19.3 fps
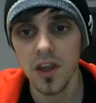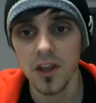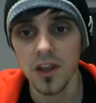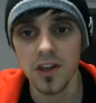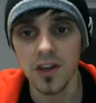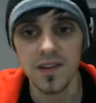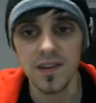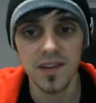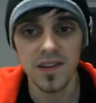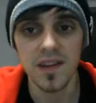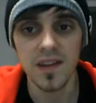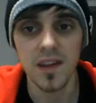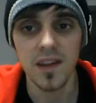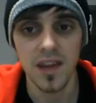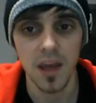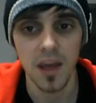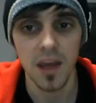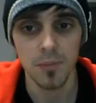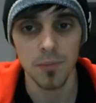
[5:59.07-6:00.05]
you can see
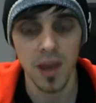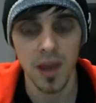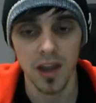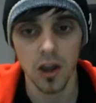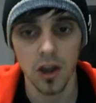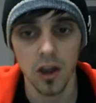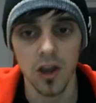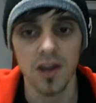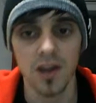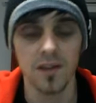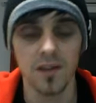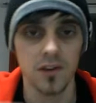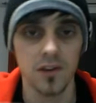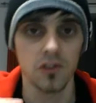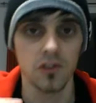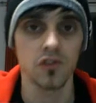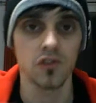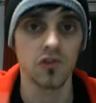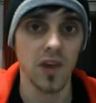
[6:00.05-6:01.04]
that the ad pack earnings
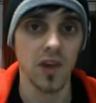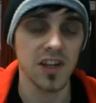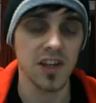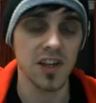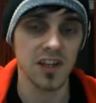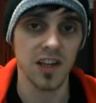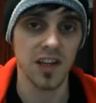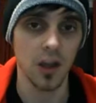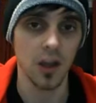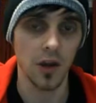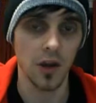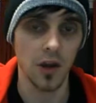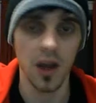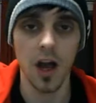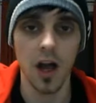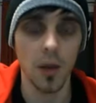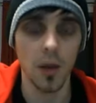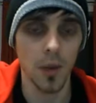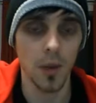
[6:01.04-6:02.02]
are just gradually
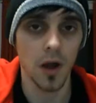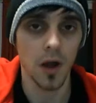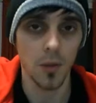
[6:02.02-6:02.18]
going up